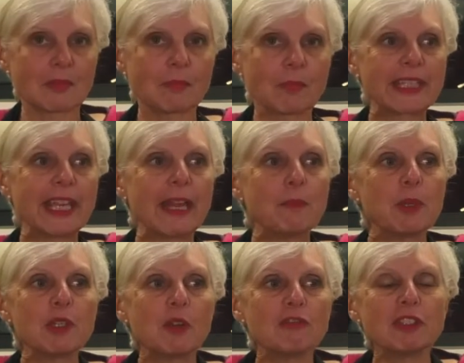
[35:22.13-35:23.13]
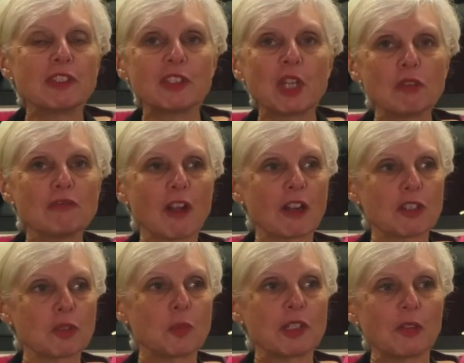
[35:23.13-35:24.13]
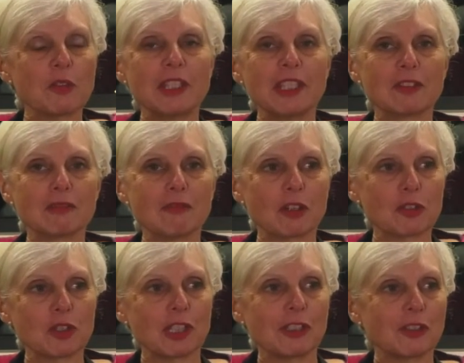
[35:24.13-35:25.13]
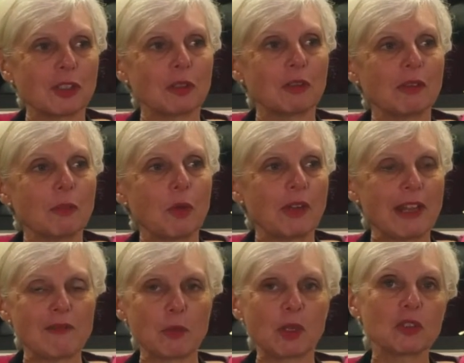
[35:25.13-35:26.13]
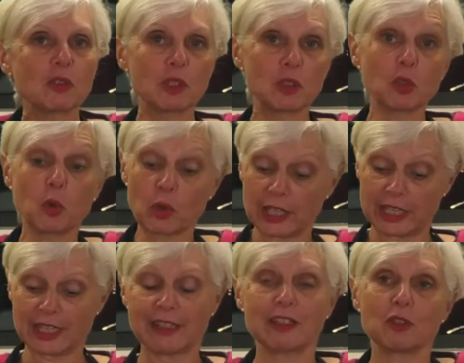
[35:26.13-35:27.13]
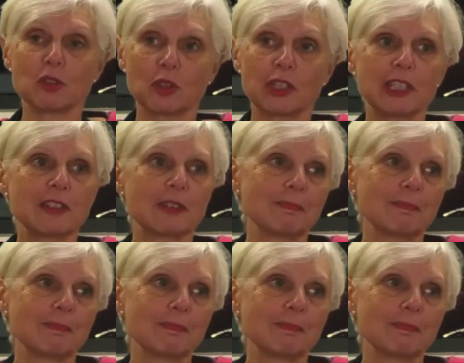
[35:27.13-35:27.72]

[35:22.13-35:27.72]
Again, it's no rush. We don't need to rush it, so I want everyone to enjoy it.